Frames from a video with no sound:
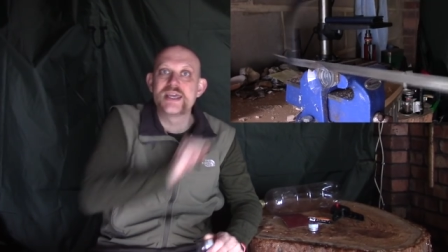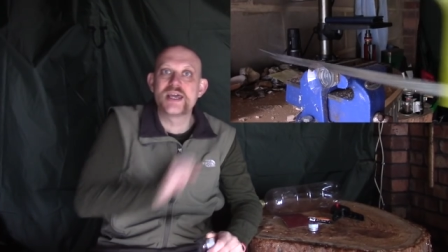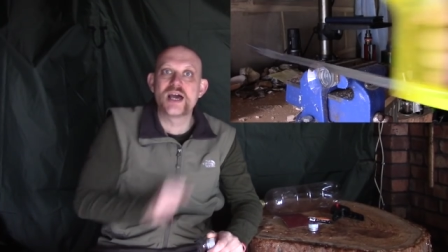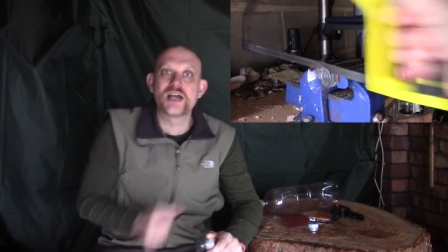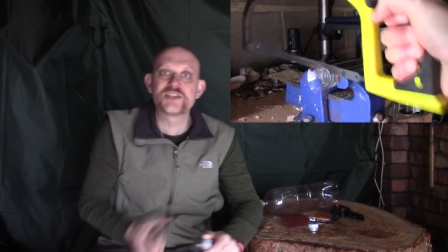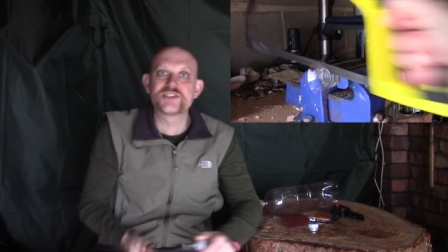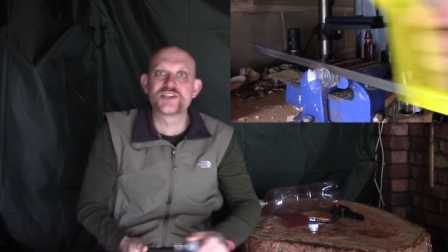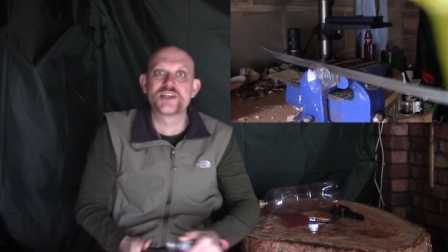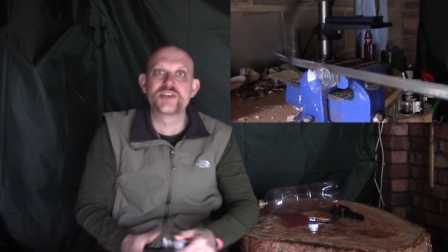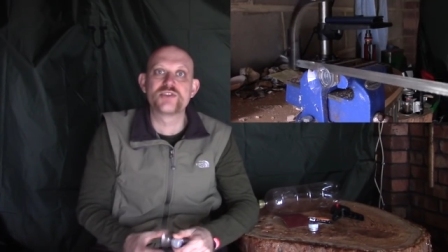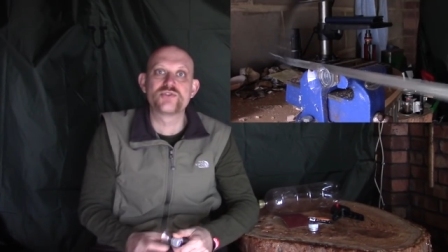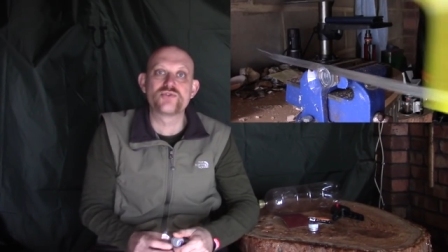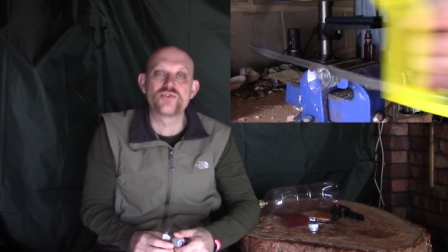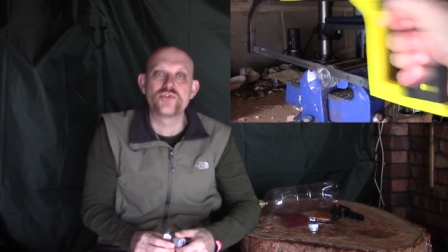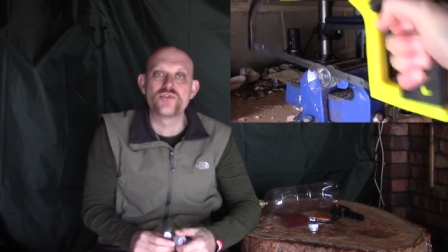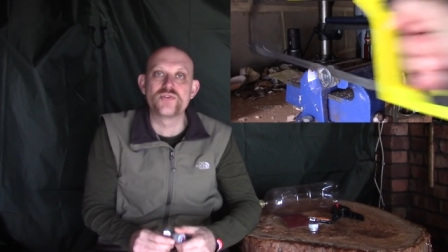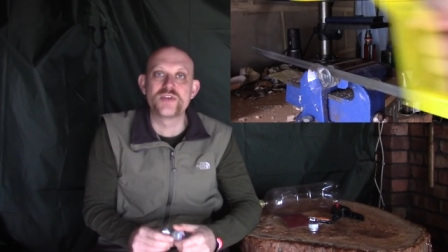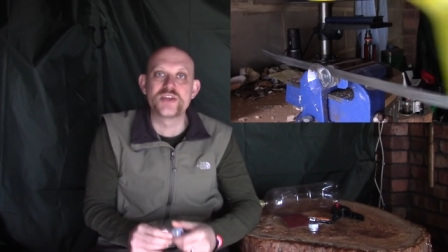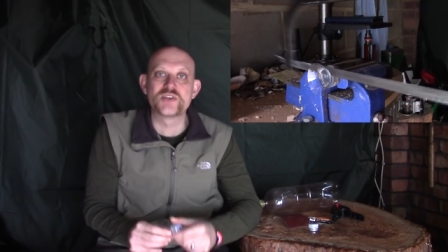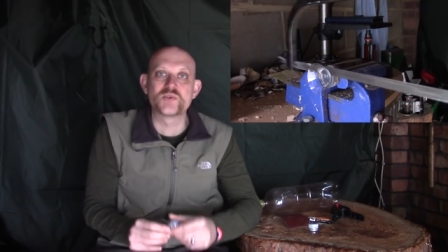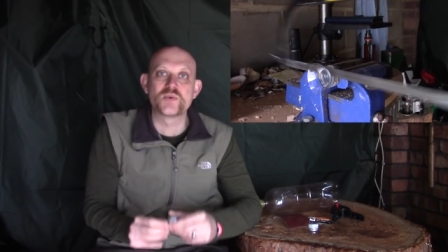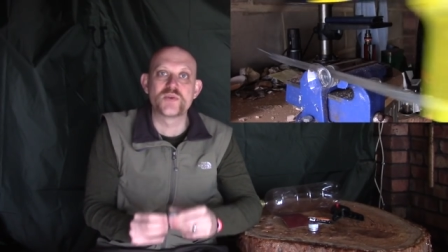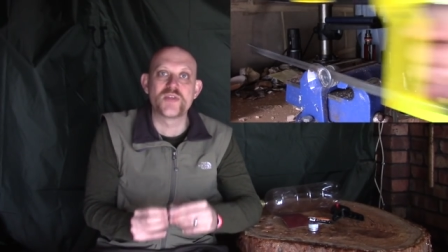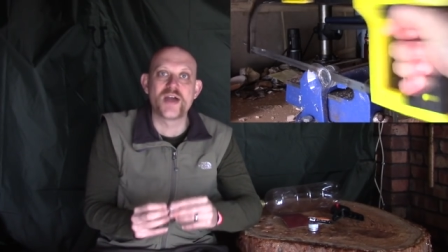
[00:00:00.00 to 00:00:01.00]
cutting through
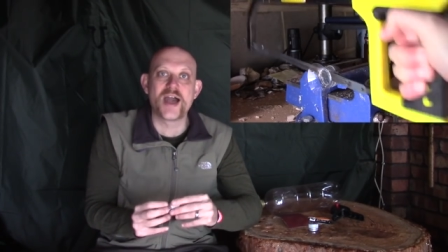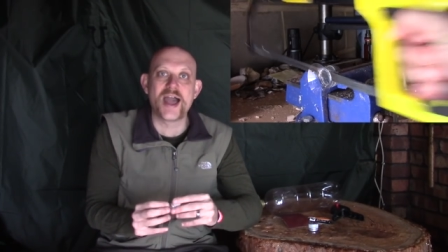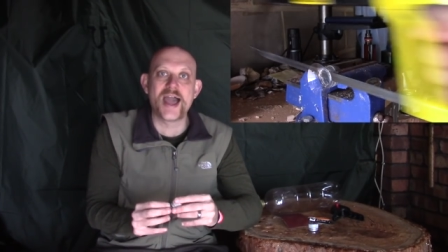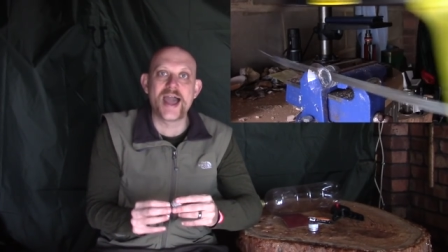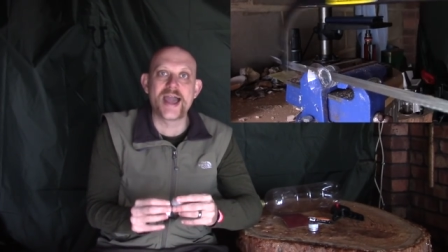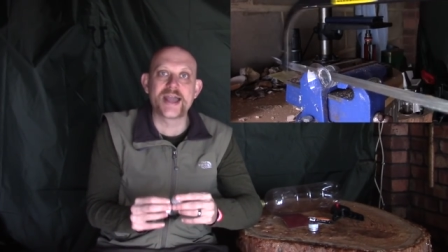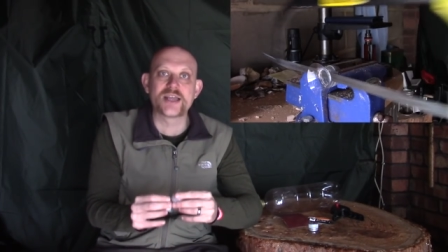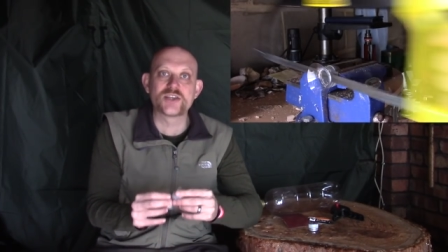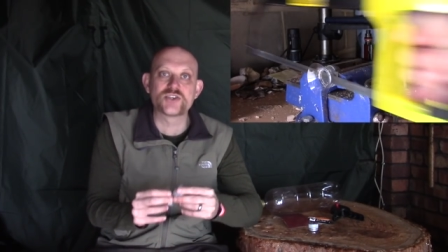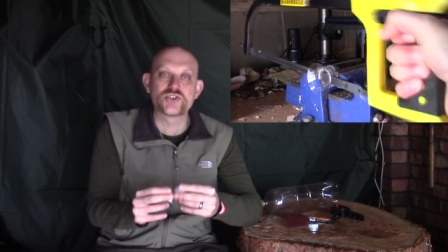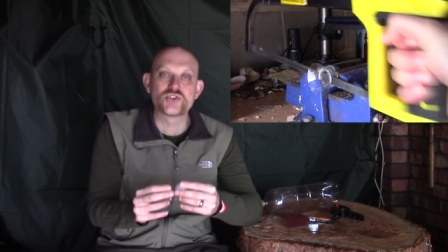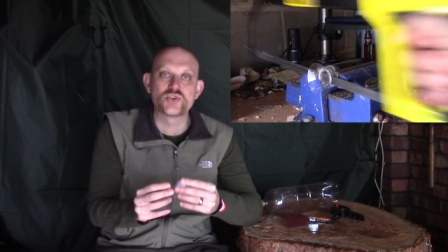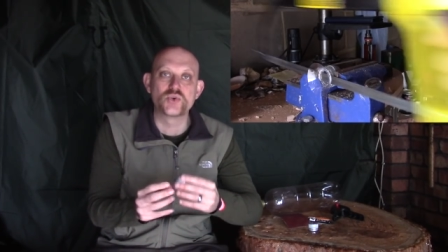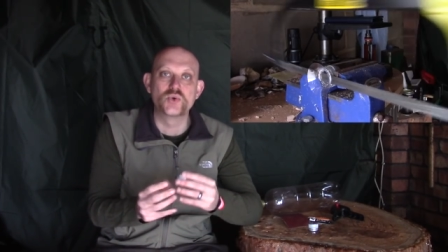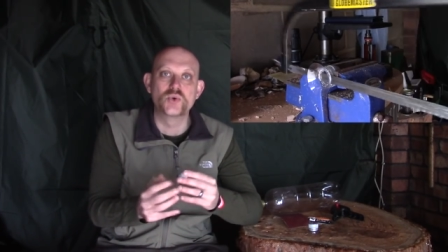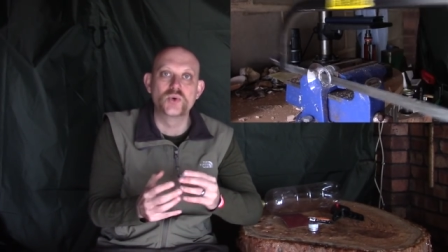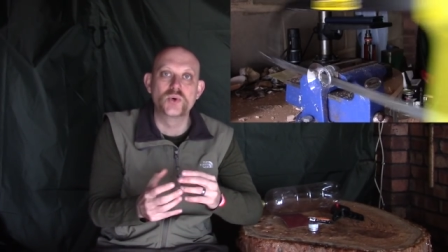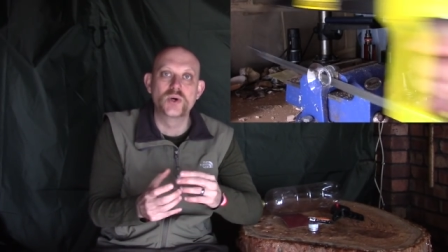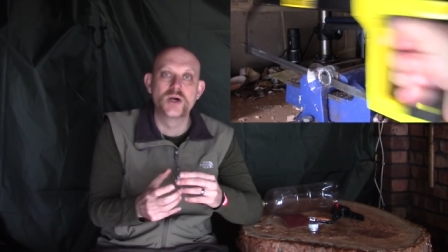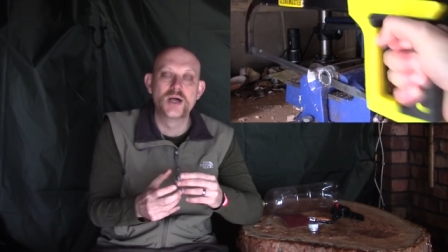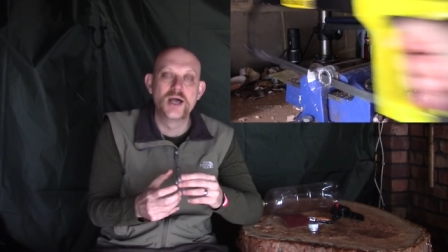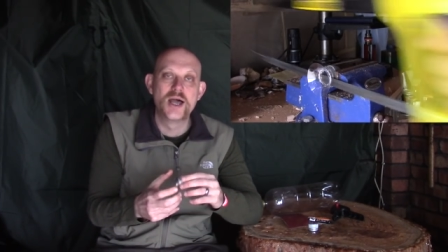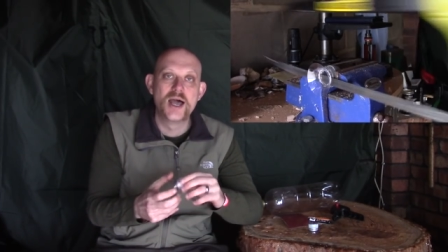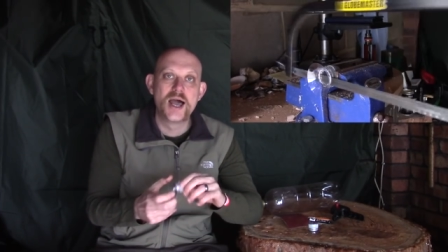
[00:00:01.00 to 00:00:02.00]
this with a
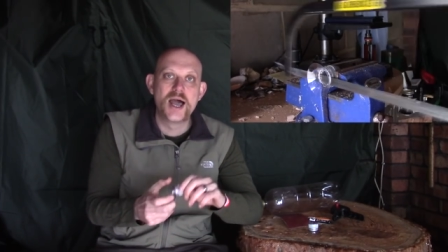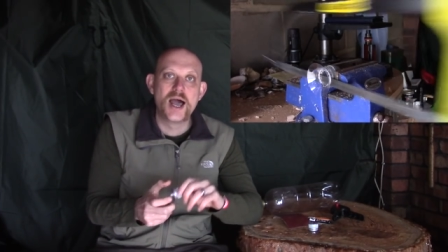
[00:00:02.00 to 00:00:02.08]
hacksaw.